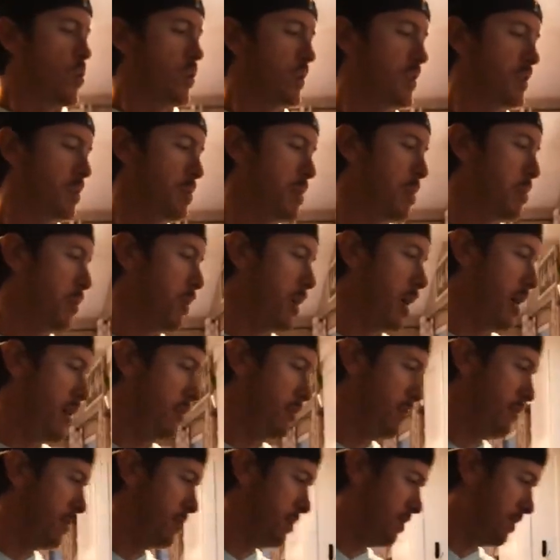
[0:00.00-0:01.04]
Let's be
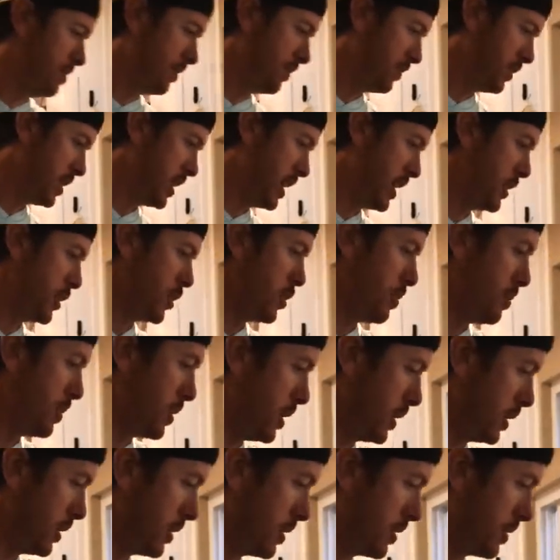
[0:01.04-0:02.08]
brave. Taste your
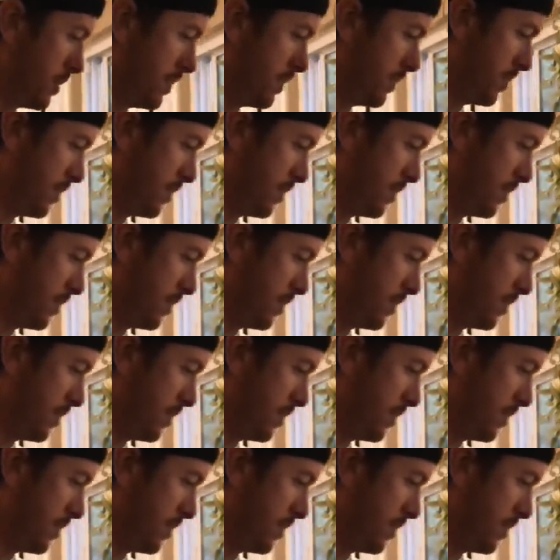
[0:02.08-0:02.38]
piece.